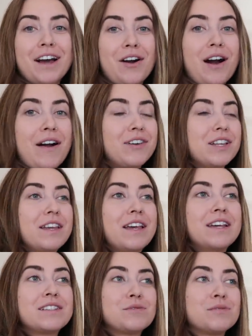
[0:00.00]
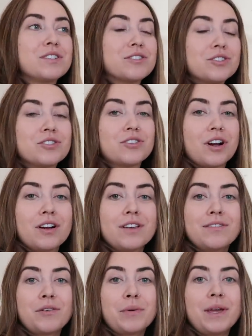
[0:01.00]
I'll have it linked. It was a
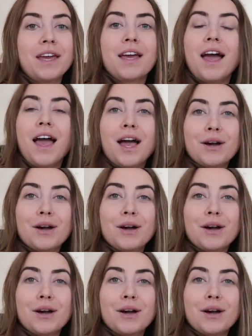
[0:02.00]
struggle of a week.